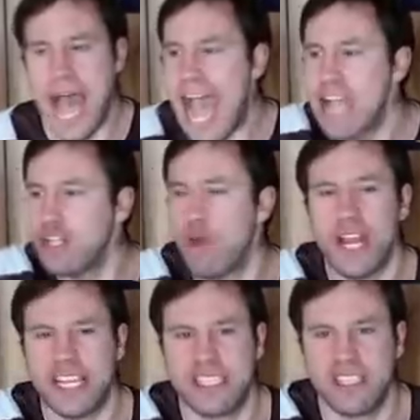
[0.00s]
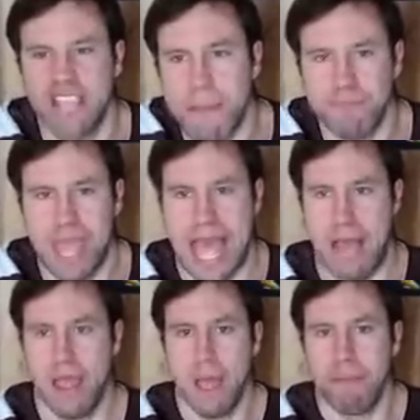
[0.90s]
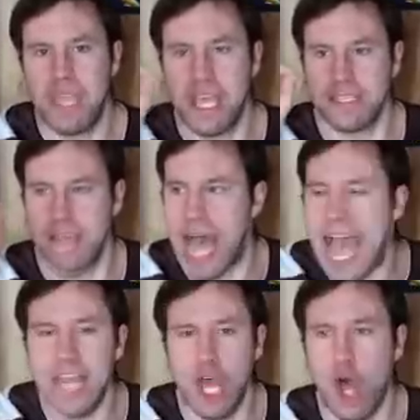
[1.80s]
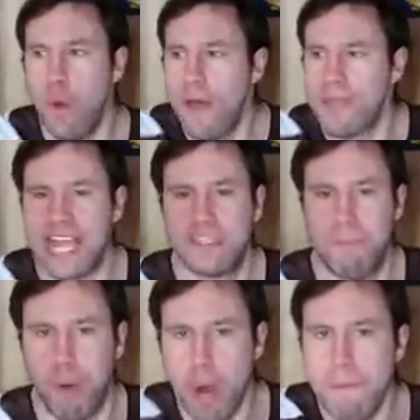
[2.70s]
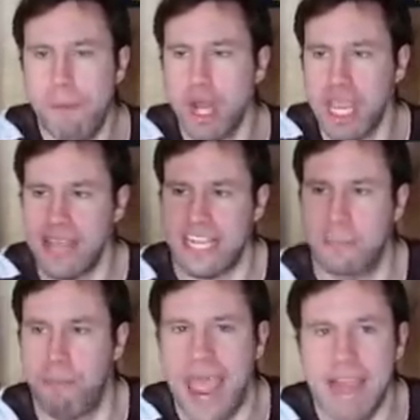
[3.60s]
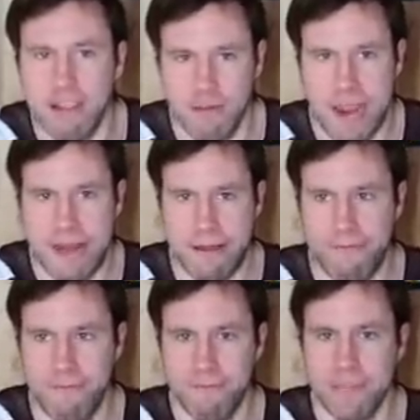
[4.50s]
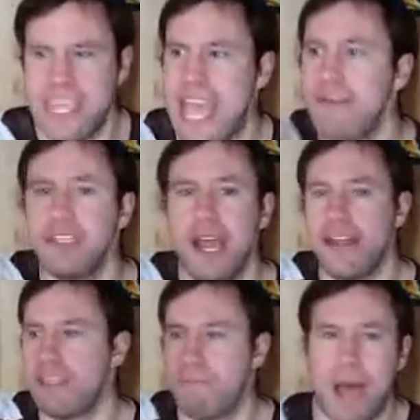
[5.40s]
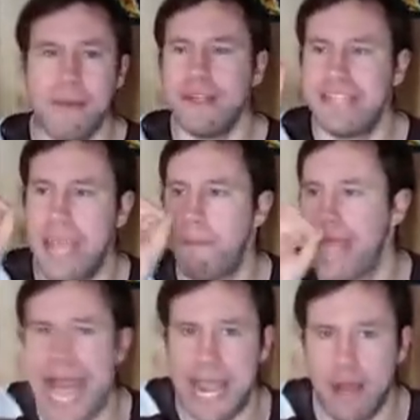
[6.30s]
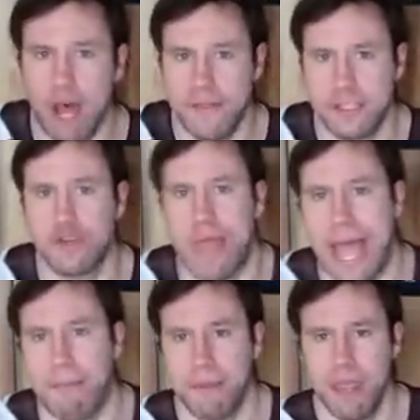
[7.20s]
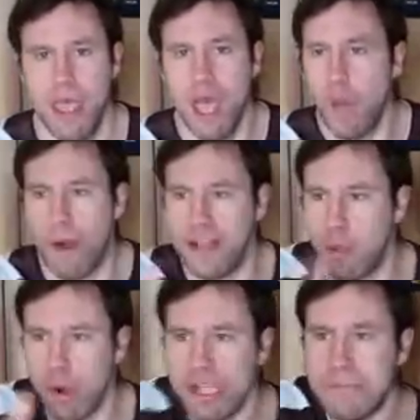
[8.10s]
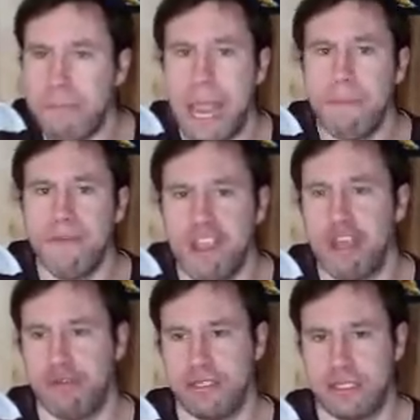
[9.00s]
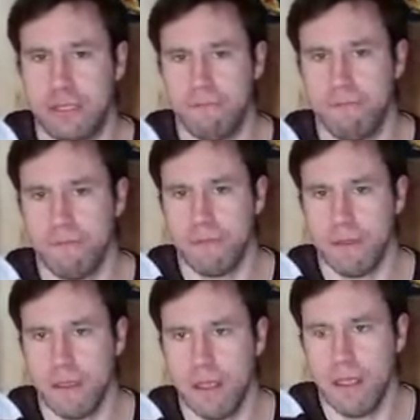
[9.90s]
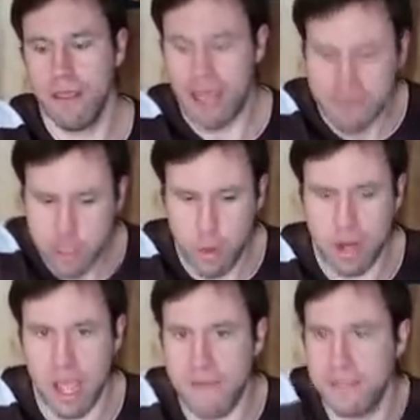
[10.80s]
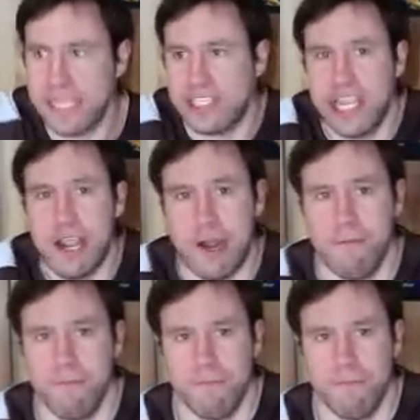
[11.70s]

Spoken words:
I don't accept that, because I know that's poor booking, that's bad creative. Kevin Dunn is probably damn behind all this crap. One of the worst pay-per-views of this year.